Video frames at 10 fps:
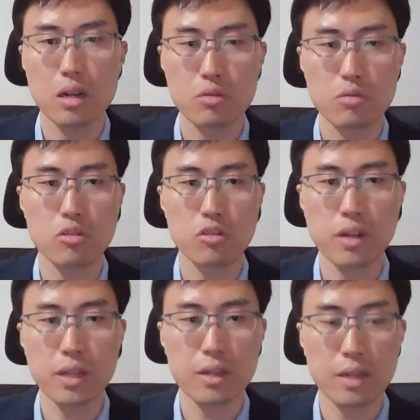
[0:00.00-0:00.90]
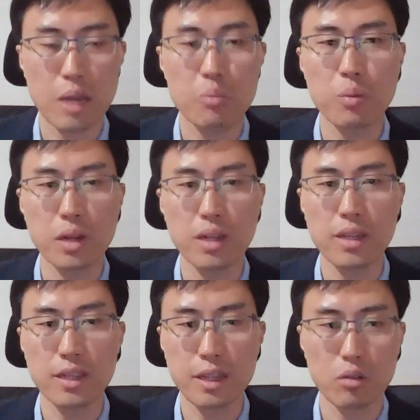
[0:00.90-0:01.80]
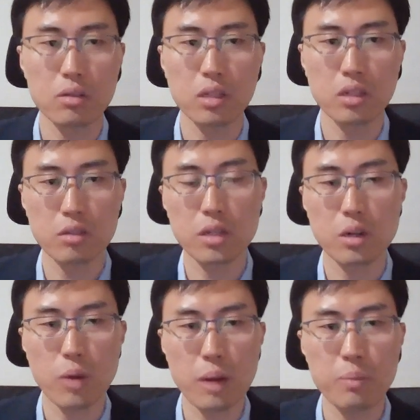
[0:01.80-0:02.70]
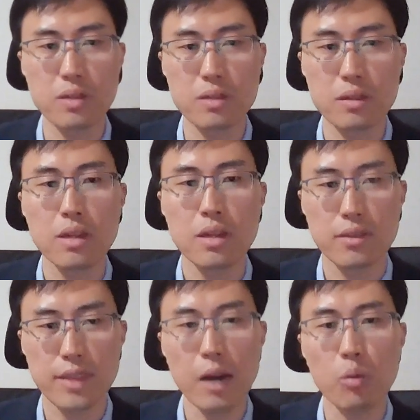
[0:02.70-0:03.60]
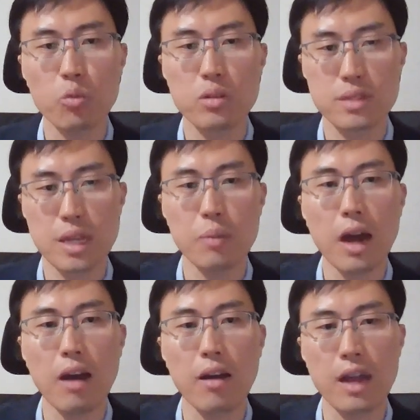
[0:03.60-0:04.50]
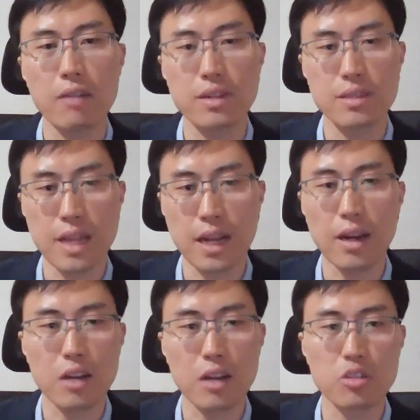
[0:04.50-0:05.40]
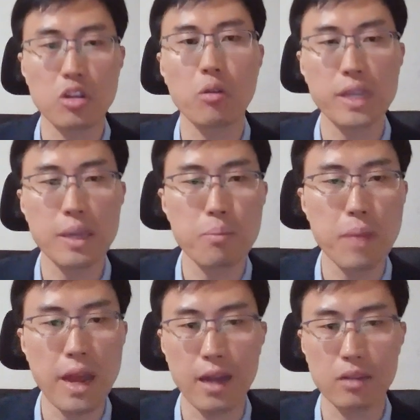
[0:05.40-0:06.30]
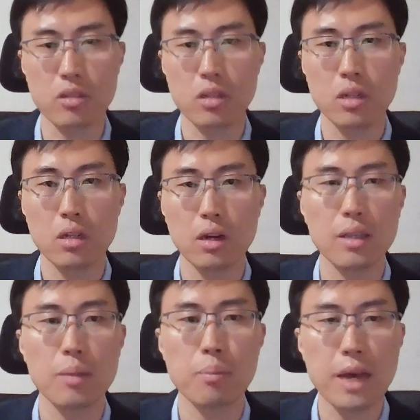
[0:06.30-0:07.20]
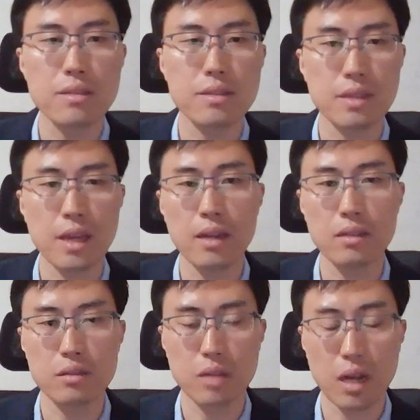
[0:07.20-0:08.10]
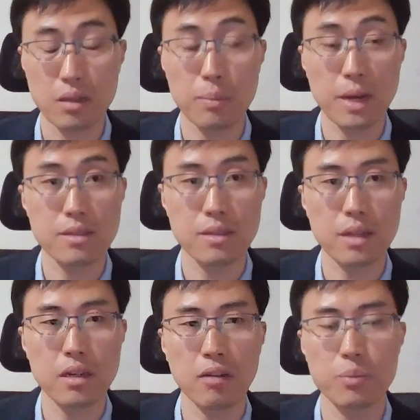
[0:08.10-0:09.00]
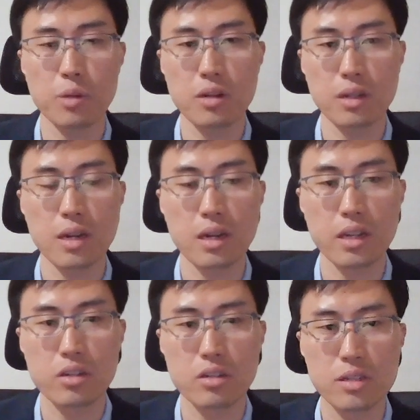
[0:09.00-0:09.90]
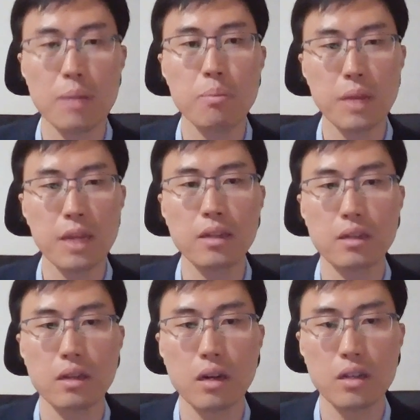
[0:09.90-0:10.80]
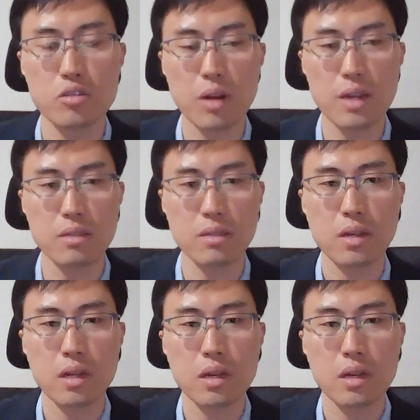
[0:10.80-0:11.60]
strategic capability, including nuclear weapons, that would somehow have a psychological impact on the mindset of American leaders and make U.S.